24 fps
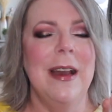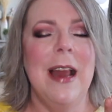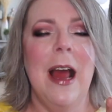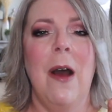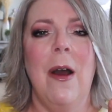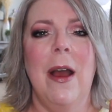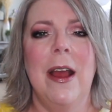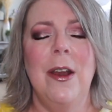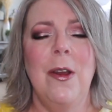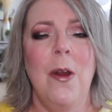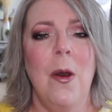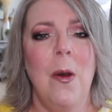Now
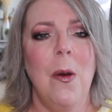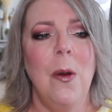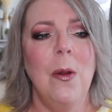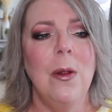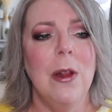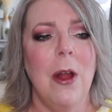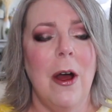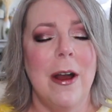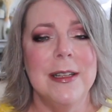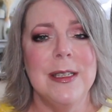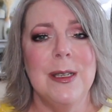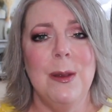I know
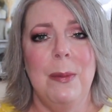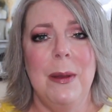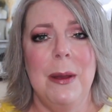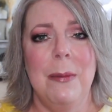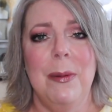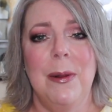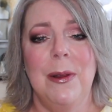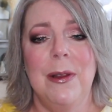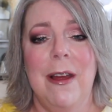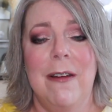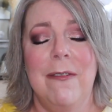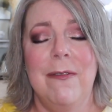lots of
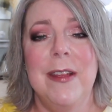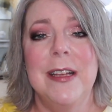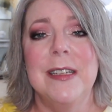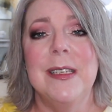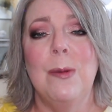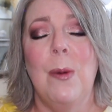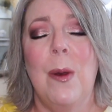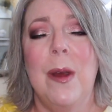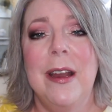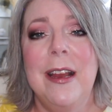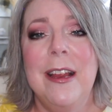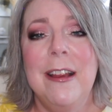people love
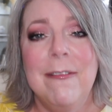this one.